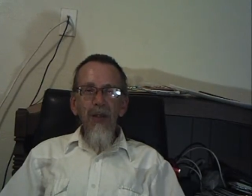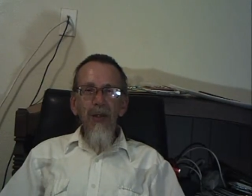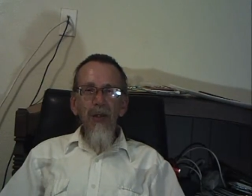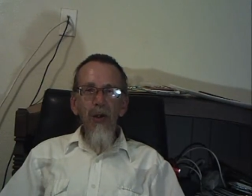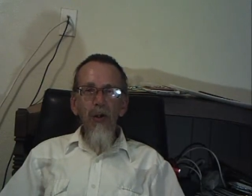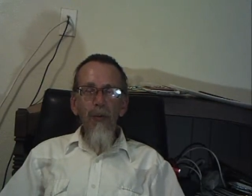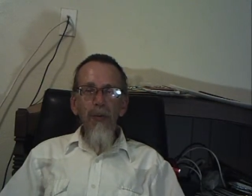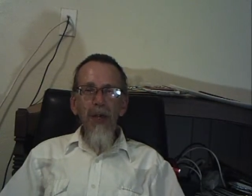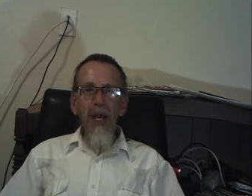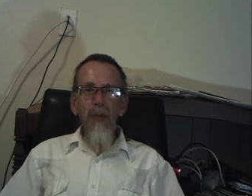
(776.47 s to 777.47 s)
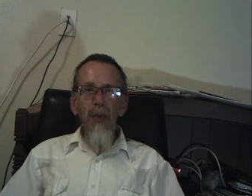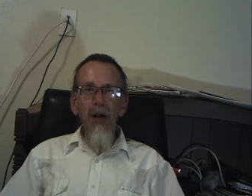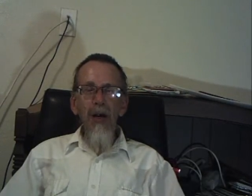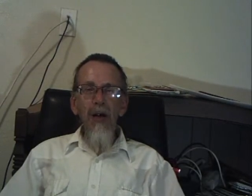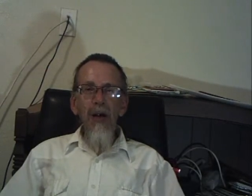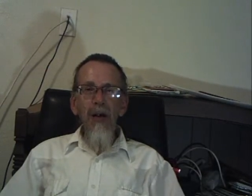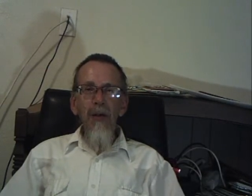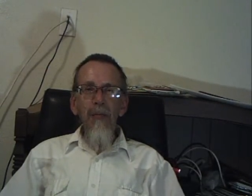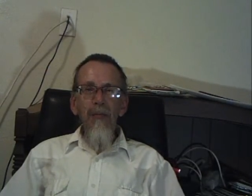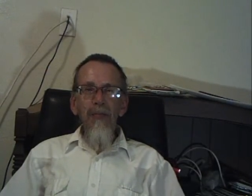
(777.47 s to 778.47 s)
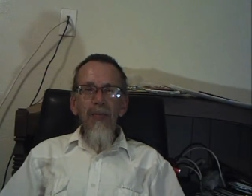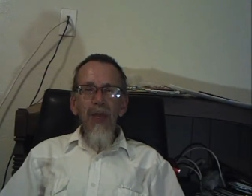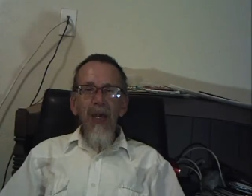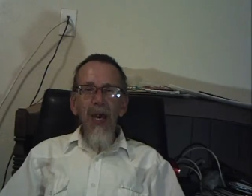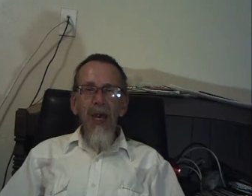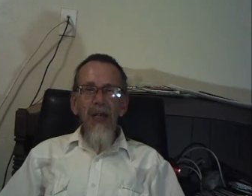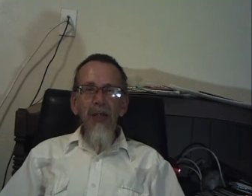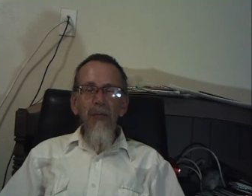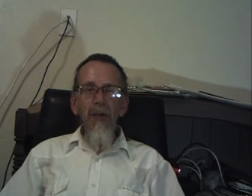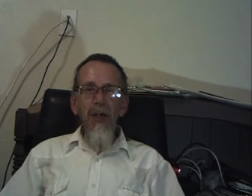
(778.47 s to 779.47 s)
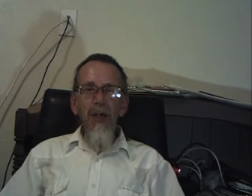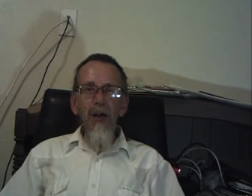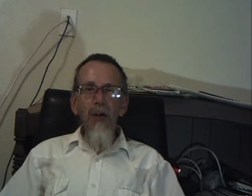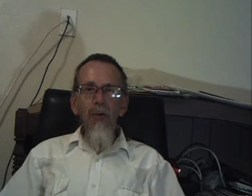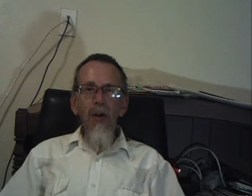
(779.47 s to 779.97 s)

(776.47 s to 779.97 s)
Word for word: turn off the camera, edit the video